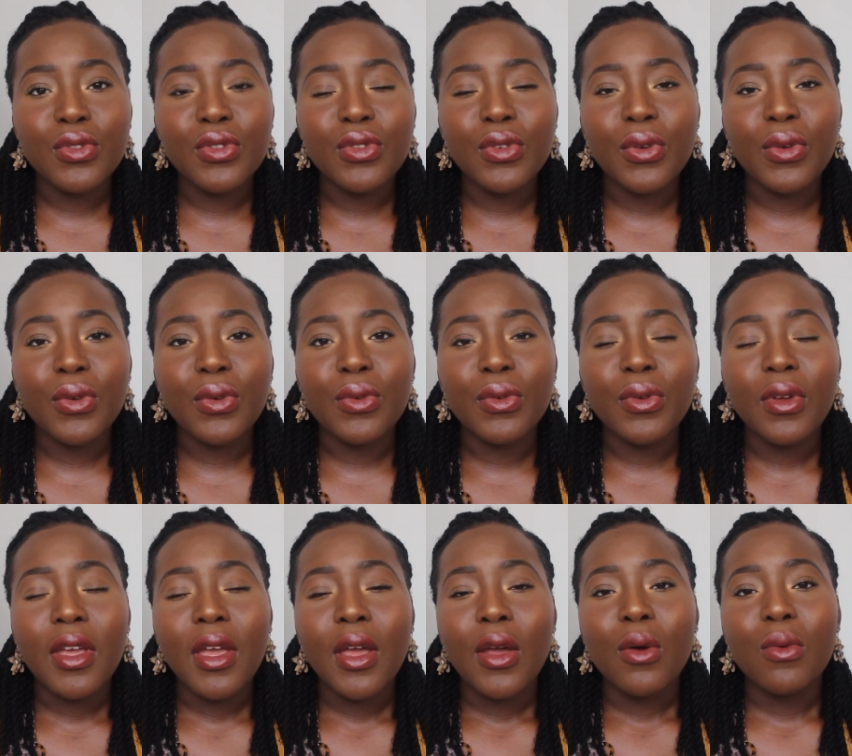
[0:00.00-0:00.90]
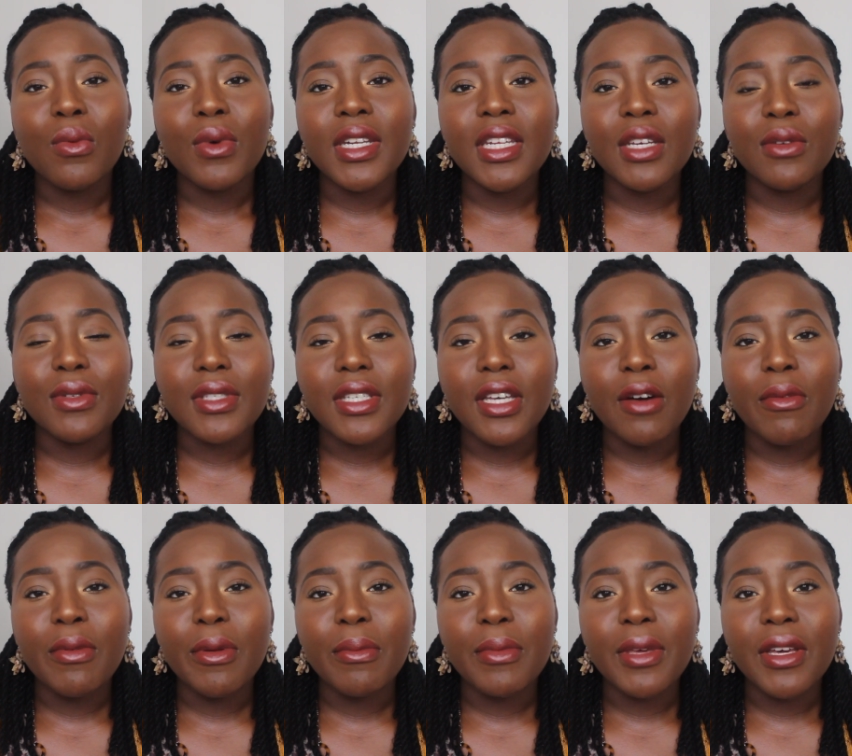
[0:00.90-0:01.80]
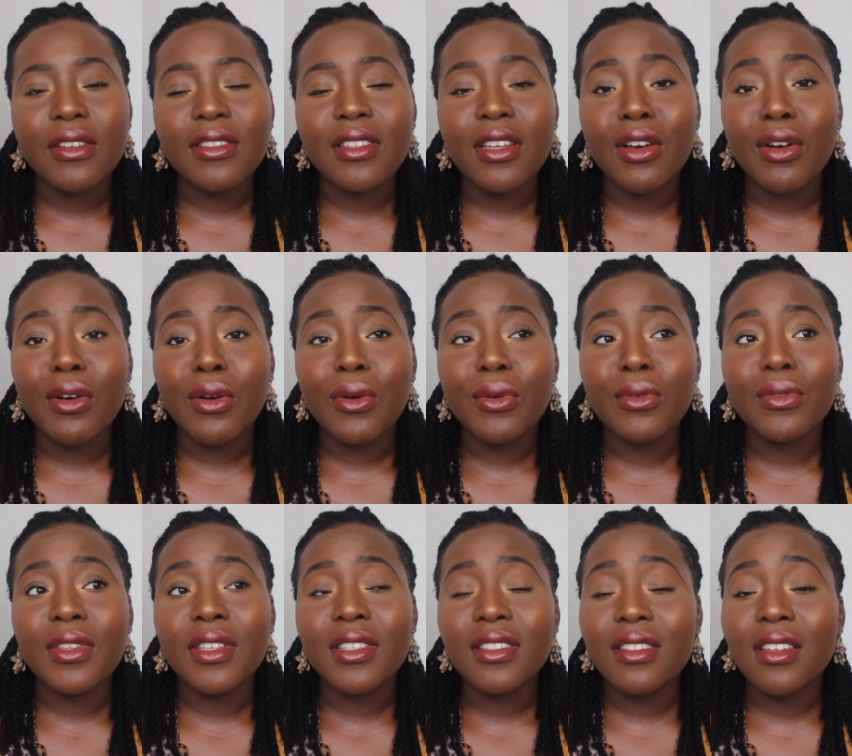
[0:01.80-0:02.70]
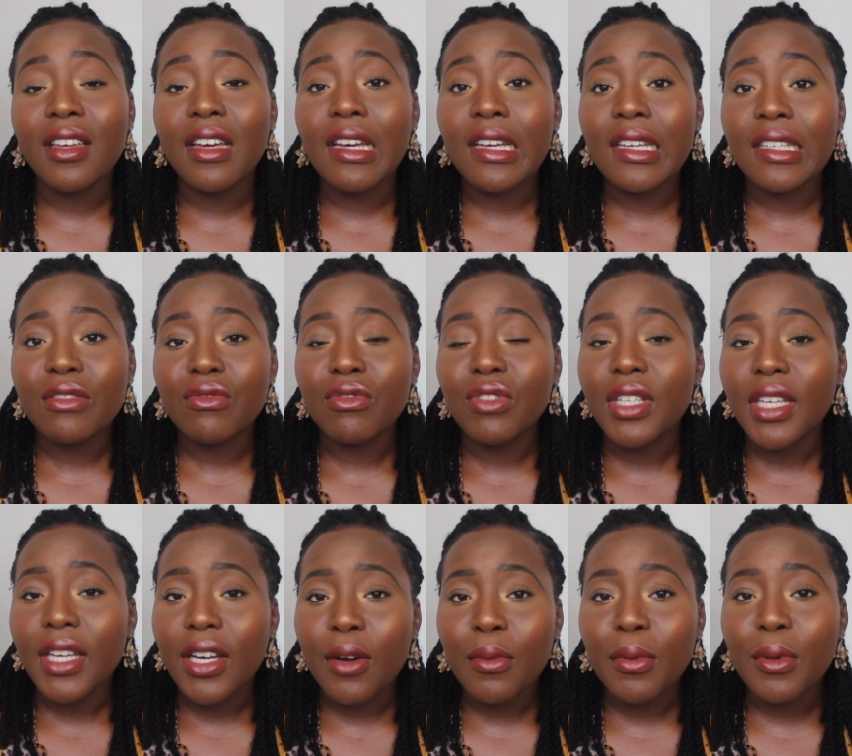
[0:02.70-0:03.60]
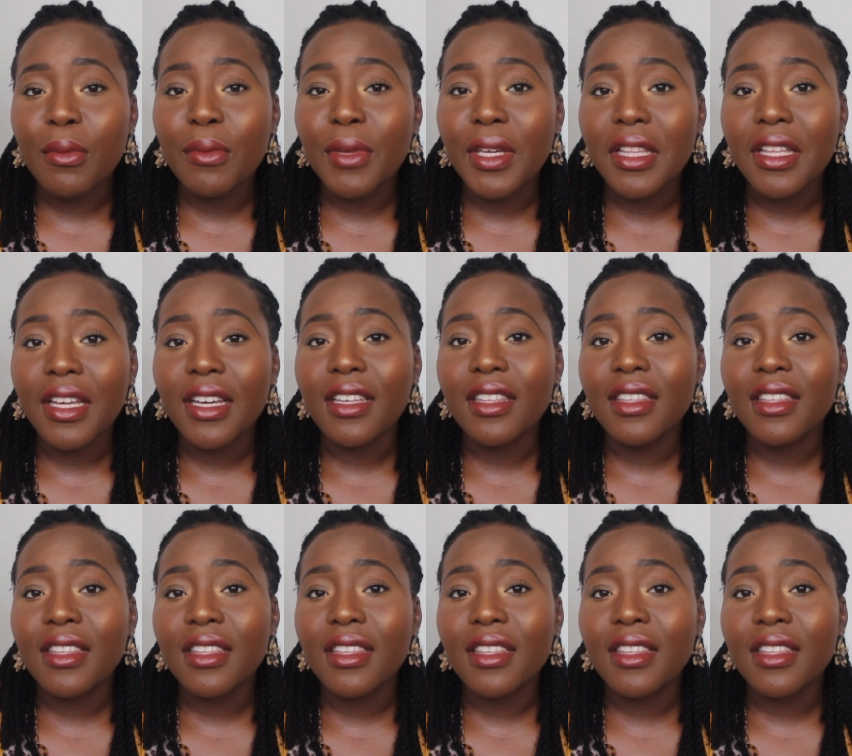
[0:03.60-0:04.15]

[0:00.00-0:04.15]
So when he was helping me, I was like, oh, this guy is really helping me.